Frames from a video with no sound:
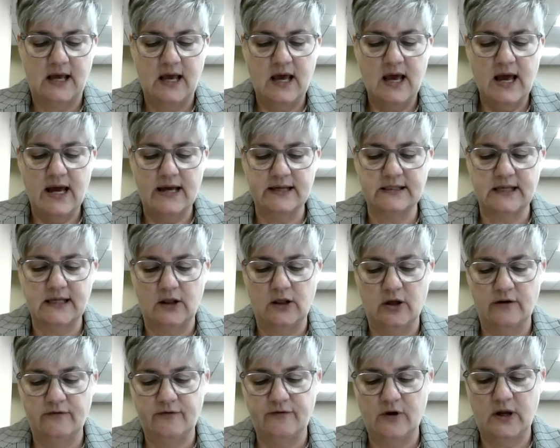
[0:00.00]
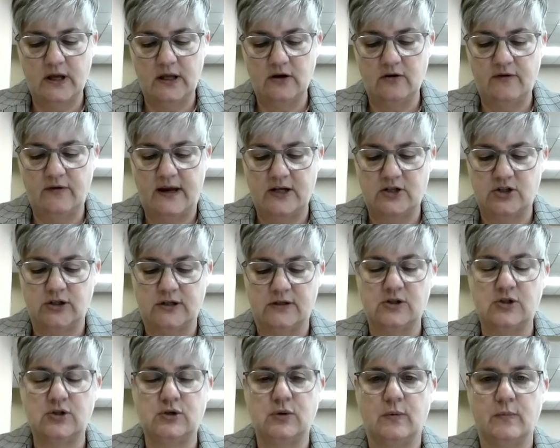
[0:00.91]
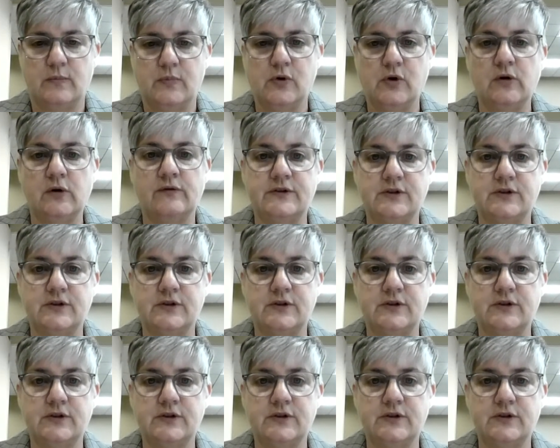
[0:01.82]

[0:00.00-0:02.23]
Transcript: as they look for innovations to improve